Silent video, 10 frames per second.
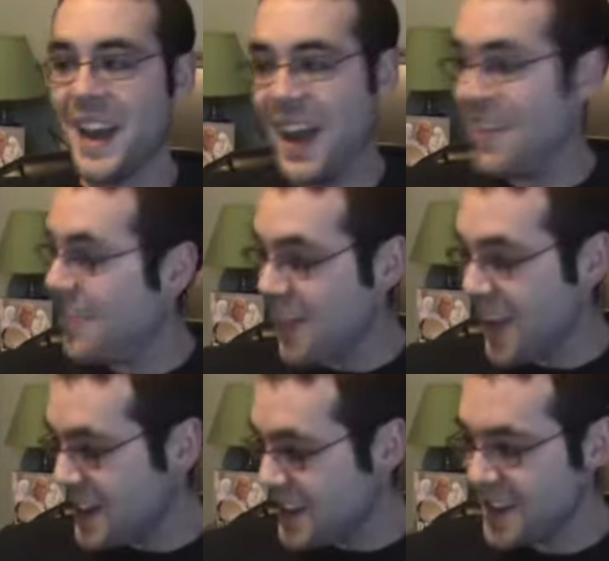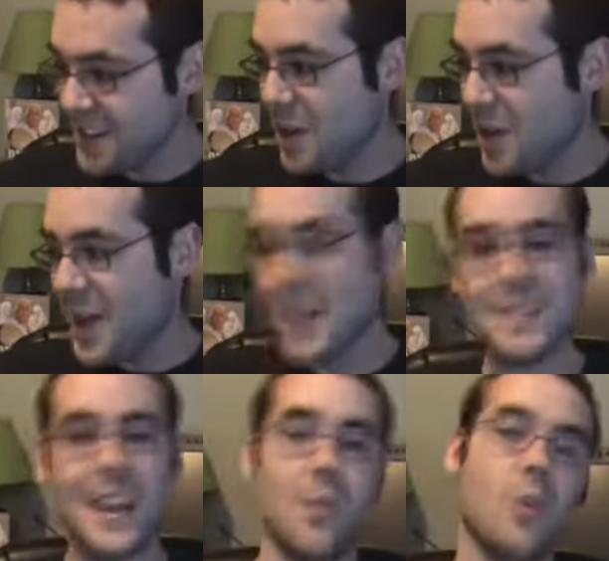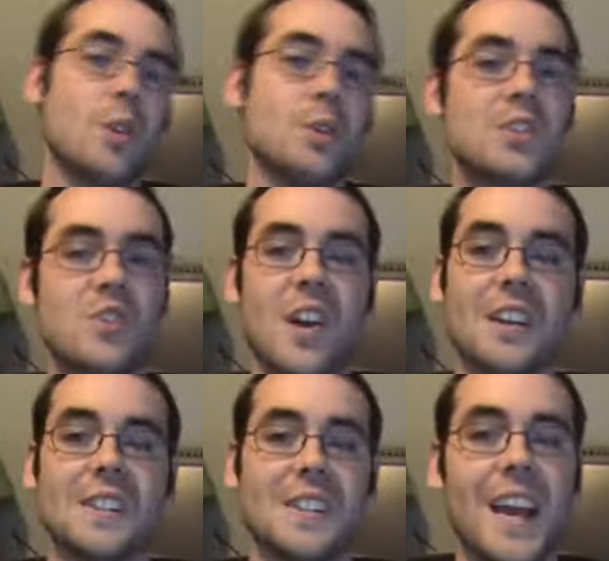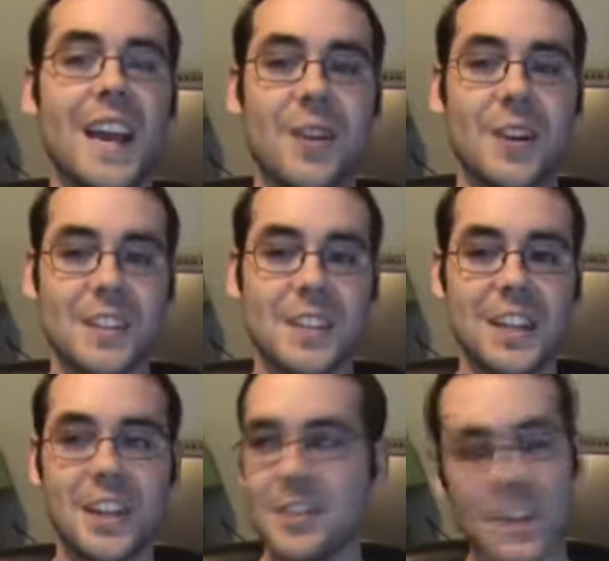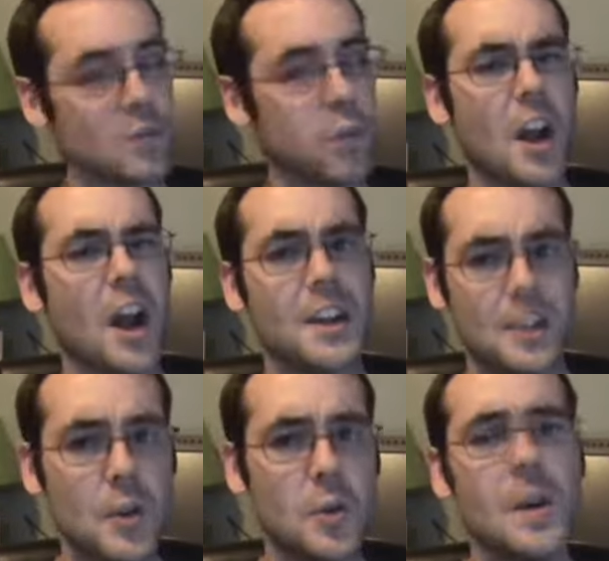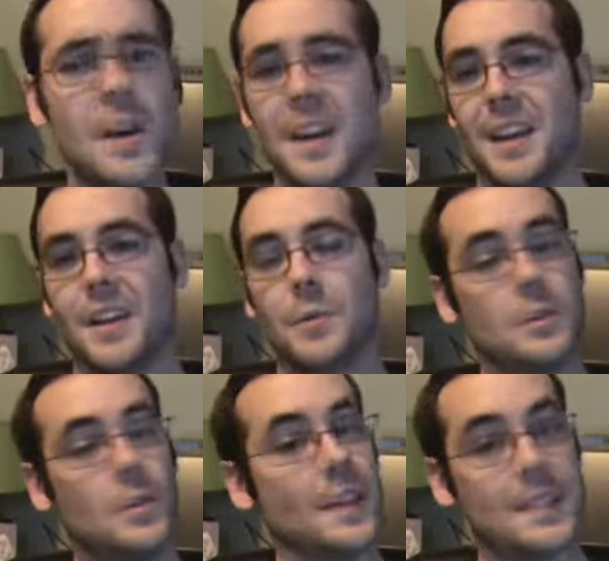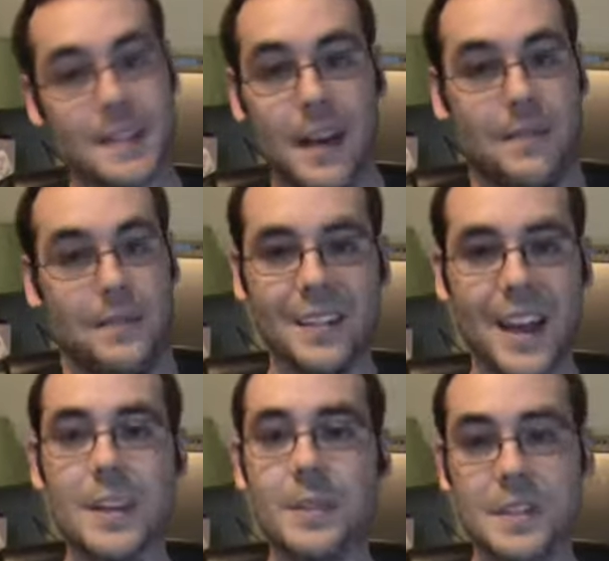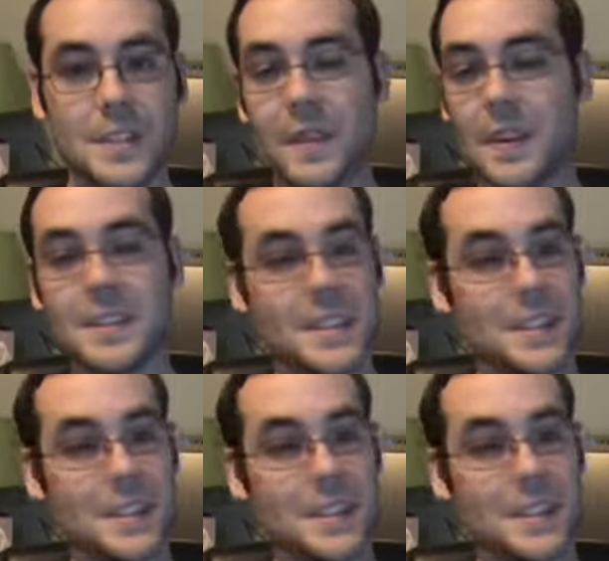And then he hit that world's strongest slam on Cena. That's what I do. It was great stuff. And it was just fun to see